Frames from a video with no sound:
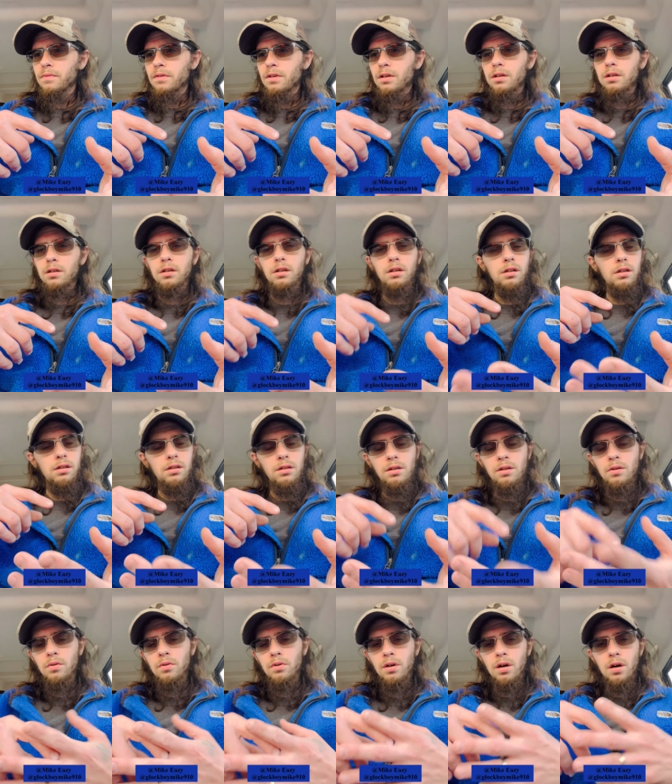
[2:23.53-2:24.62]
uh,
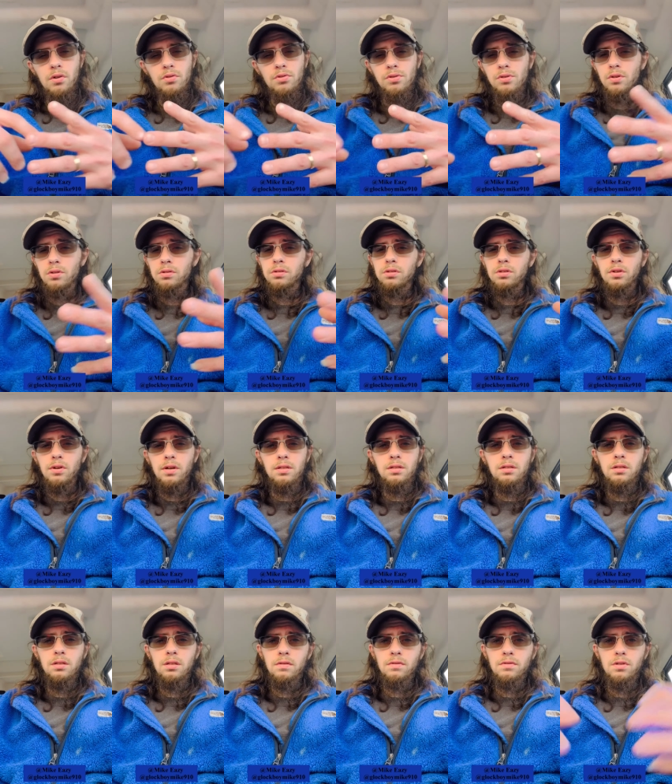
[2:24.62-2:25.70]
doing all the sorts of crazy
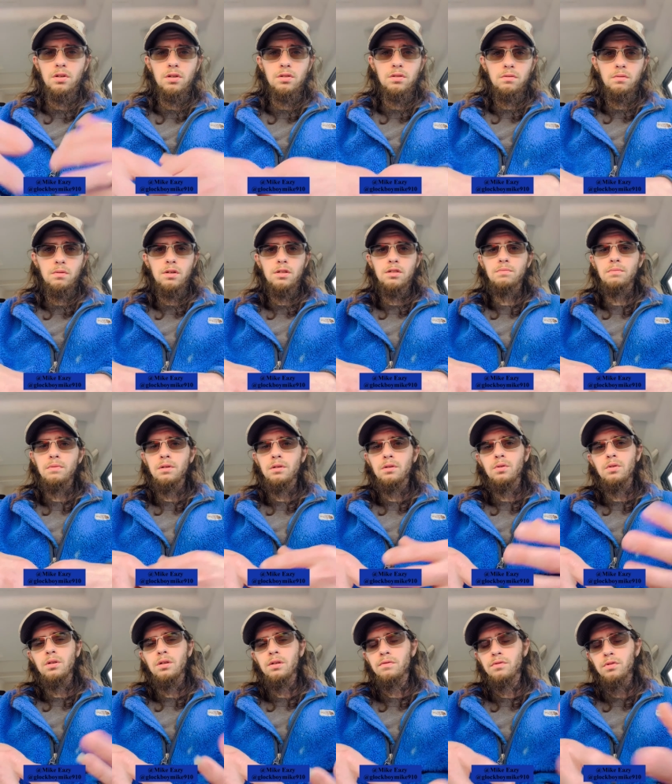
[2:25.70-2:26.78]
stuff Charleston White's been
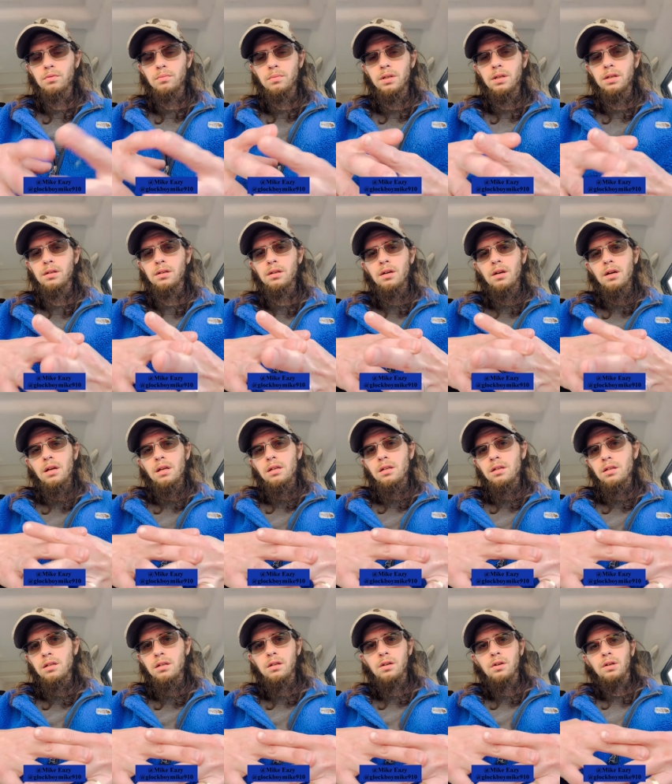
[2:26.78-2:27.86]
doing. If you've been,
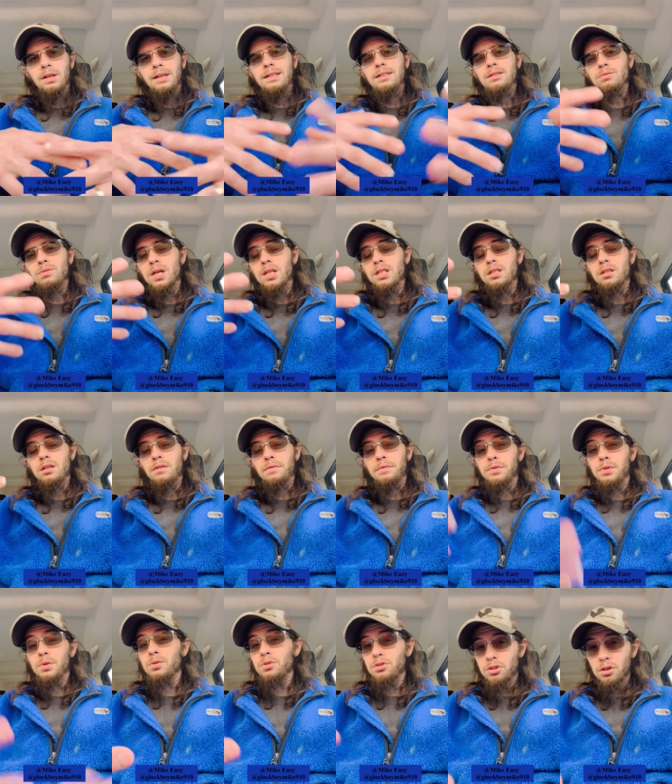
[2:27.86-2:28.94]
you know, at least watching a
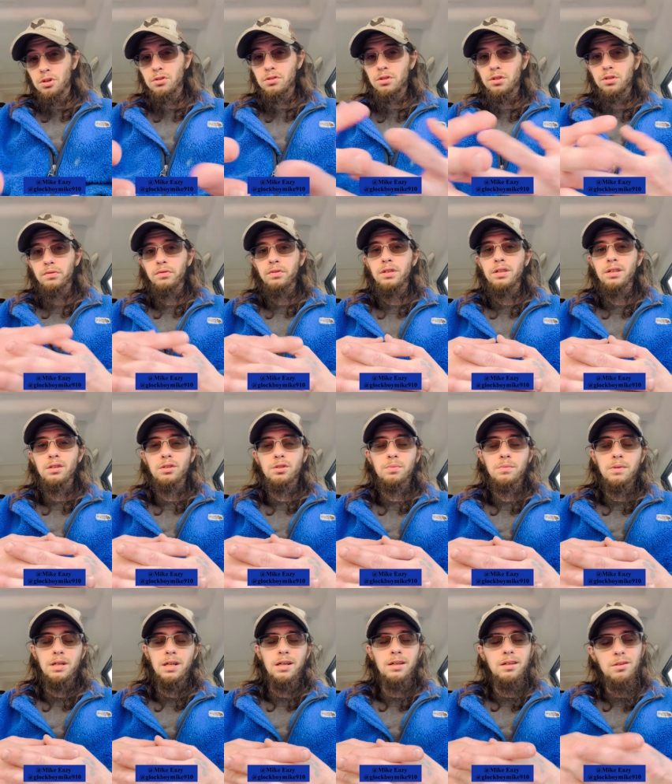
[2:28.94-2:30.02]
few of Charleston's videos,
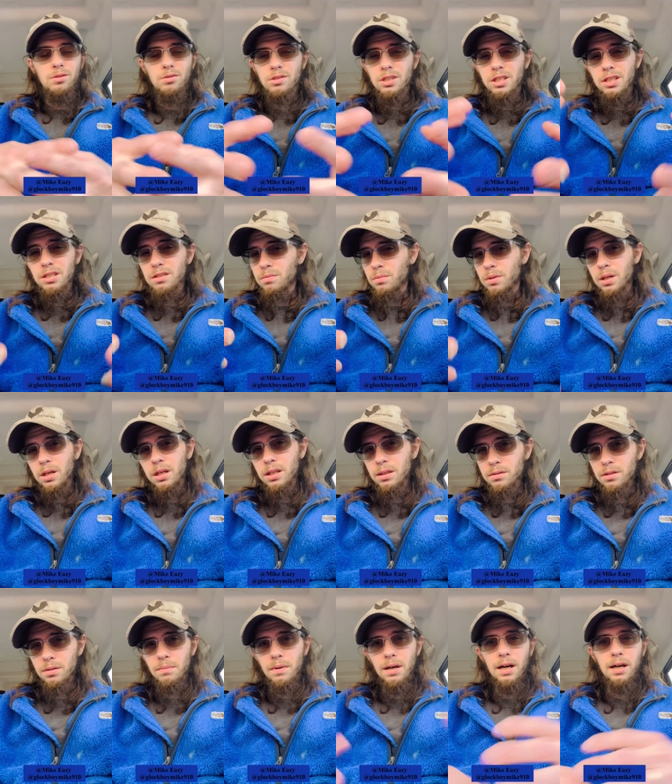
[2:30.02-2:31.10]
man, I know you've seen some
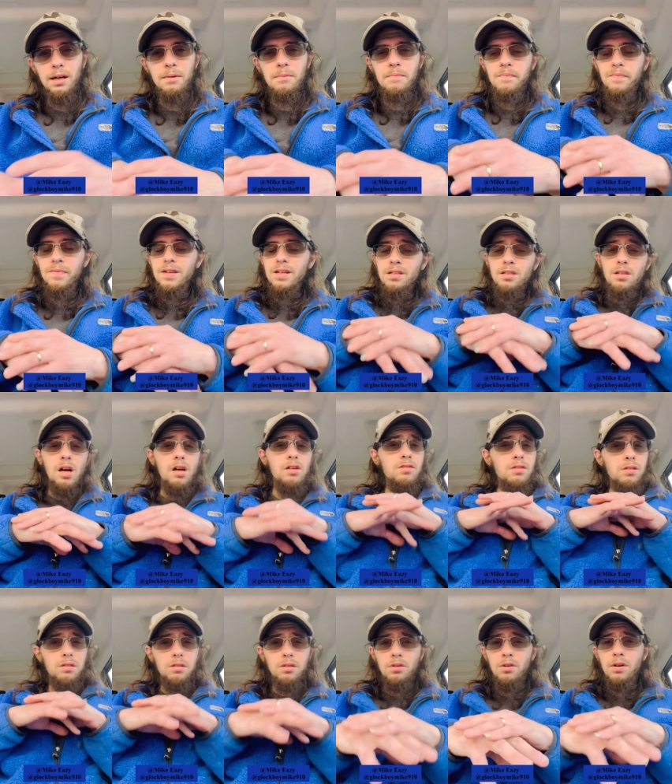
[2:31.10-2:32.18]
clips about him.
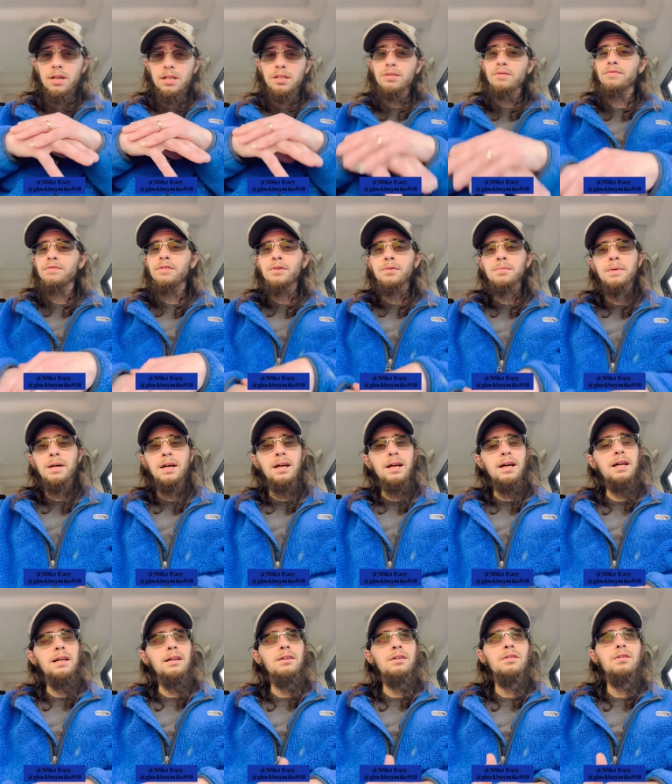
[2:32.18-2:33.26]
Charleston's a crazy fool, man. I
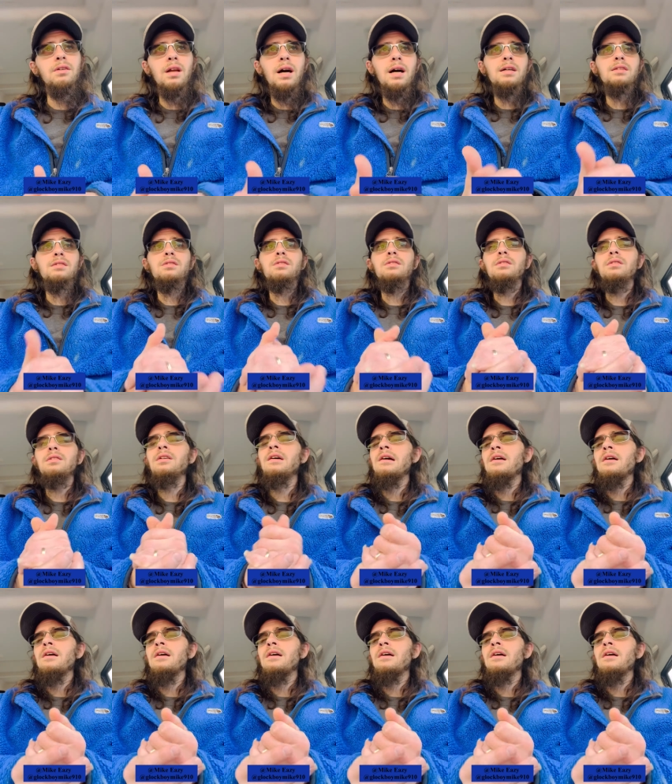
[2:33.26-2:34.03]
ain't even gonna lie to you.